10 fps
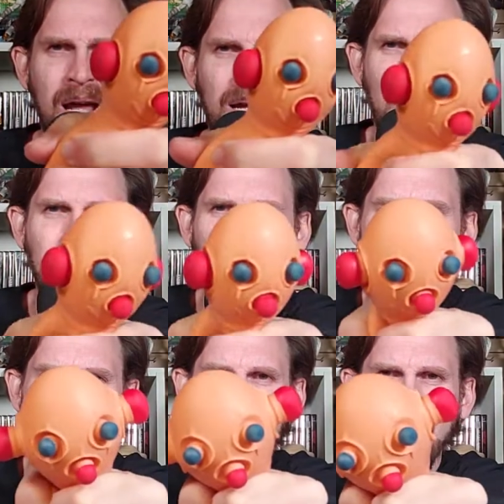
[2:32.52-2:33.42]
I
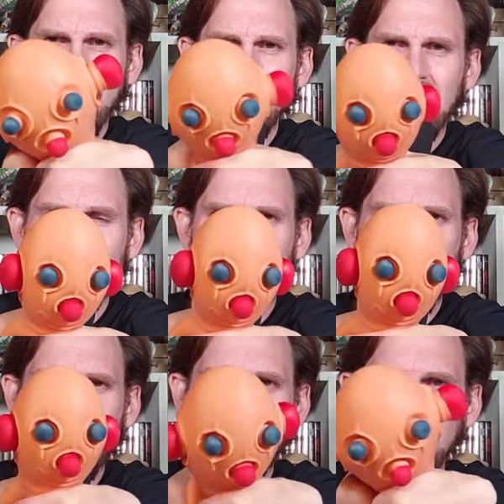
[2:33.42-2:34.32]
you know, I would have thought
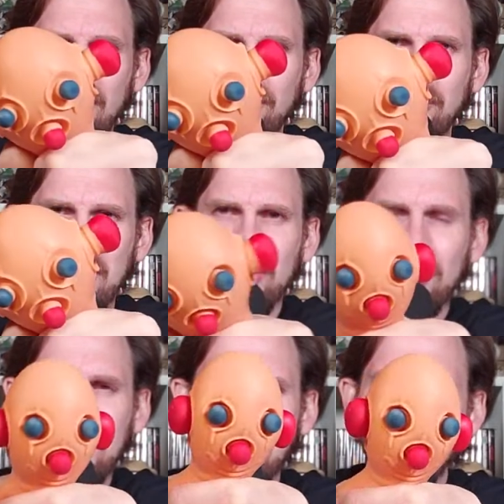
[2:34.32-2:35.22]
maybe it would be
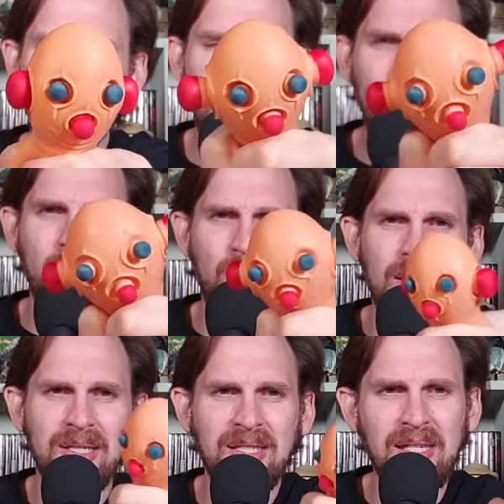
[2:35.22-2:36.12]
green. I don't know. When I
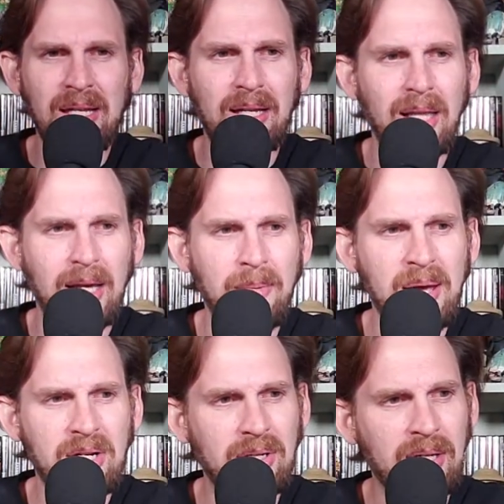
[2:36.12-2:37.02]
see it, like,
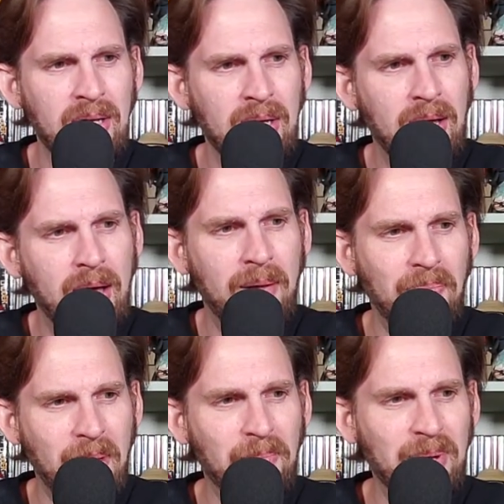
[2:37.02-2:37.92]

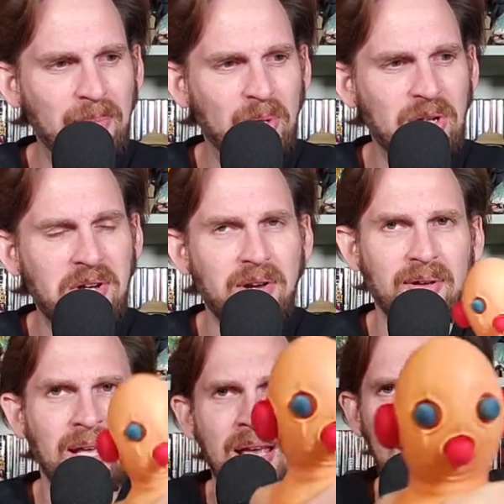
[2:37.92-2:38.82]
I'm being more judgy of
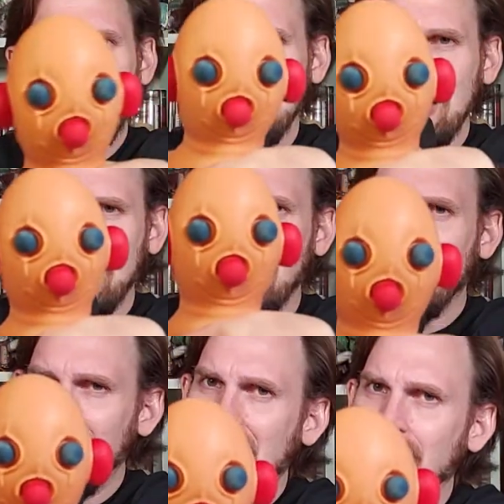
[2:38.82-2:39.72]
it. This is like a
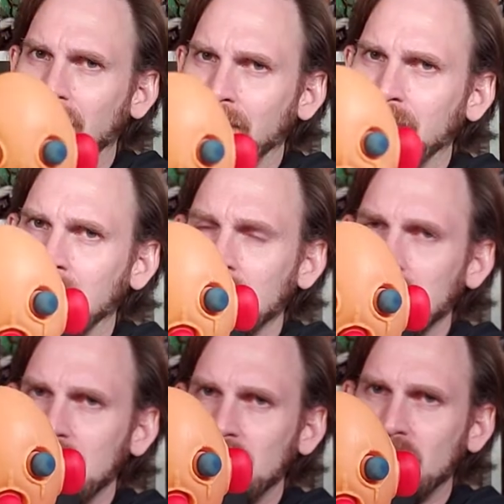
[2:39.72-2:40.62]
clown.
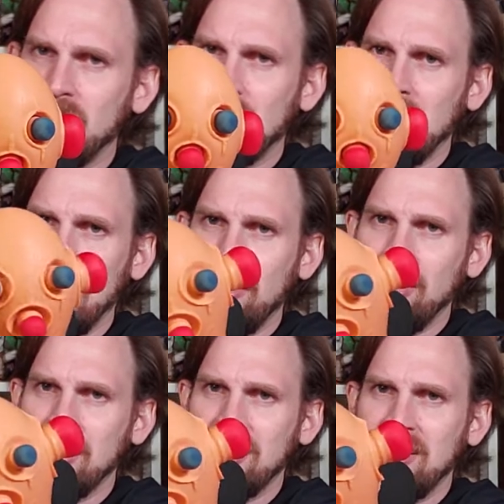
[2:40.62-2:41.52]
This is just a clown
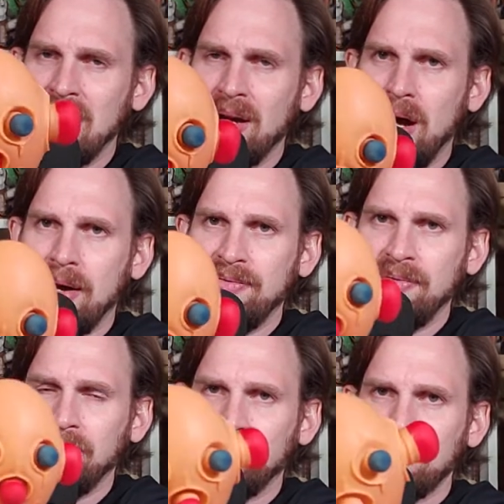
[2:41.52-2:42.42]
on its day off,
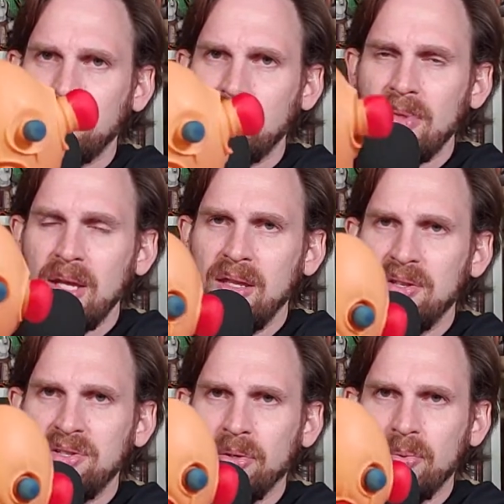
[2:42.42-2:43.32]
but
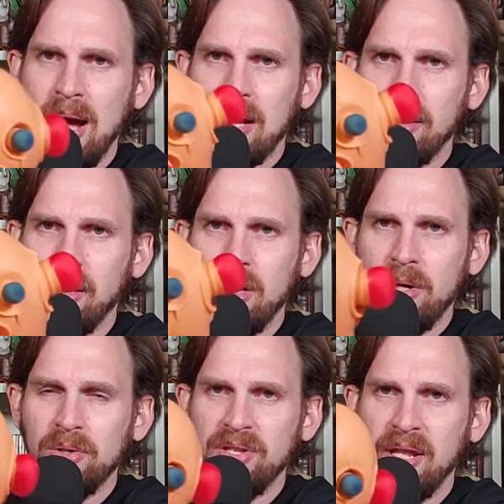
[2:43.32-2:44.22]
still rocking the
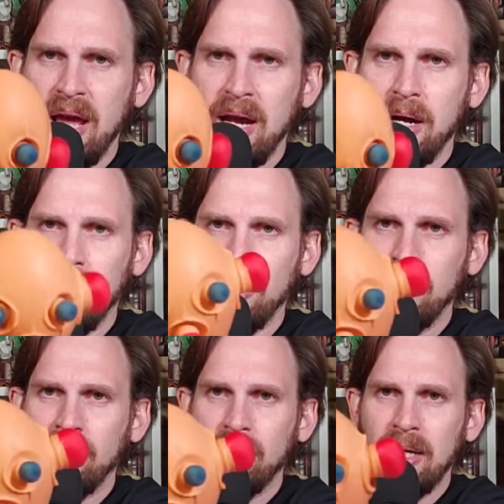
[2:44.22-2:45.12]
nose and the hair,
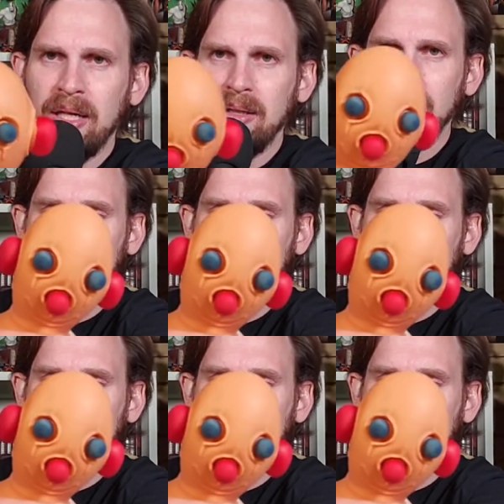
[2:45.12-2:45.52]
right?